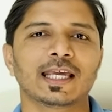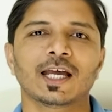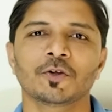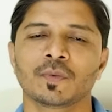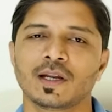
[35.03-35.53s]

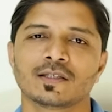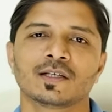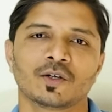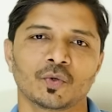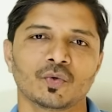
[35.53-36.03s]
AI
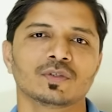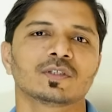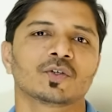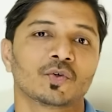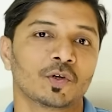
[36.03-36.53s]
humanizing
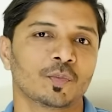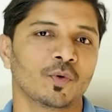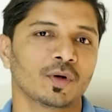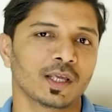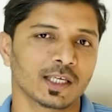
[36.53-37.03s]
tools:
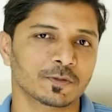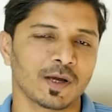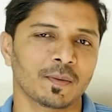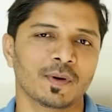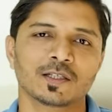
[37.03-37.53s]
QuillBot, Hix
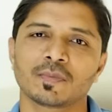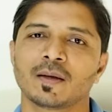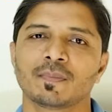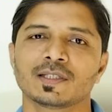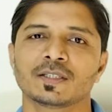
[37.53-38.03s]
Bypass,
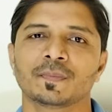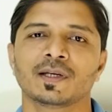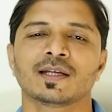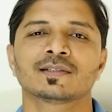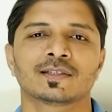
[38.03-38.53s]

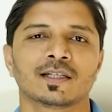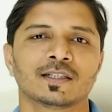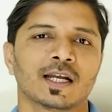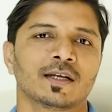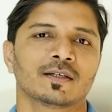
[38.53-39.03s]
BypassGPT and
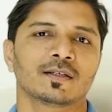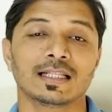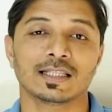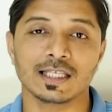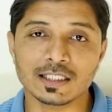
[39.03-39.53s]
StealthWriter.
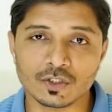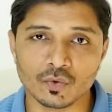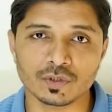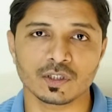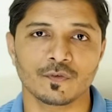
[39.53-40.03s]
And these
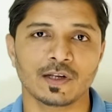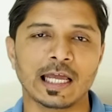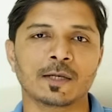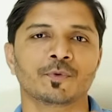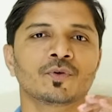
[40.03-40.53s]
tools will
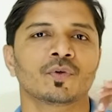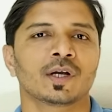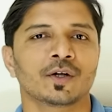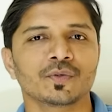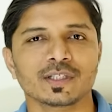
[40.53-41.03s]
help you to
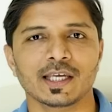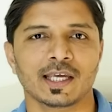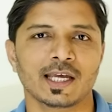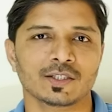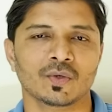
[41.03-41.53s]
reduce
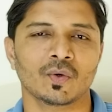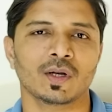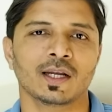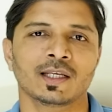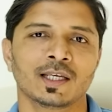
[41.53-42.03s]
AI
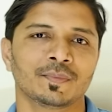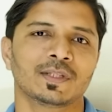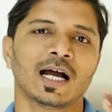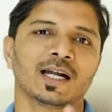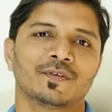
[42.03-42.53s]
score and
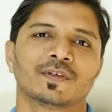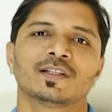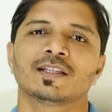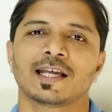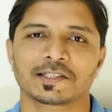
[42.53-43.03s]
keep that
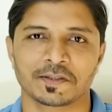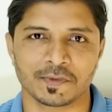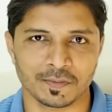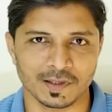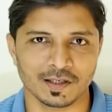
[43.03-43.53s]
within the
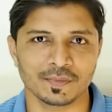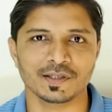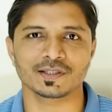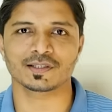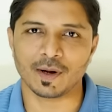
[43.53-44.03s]
acceptable limits.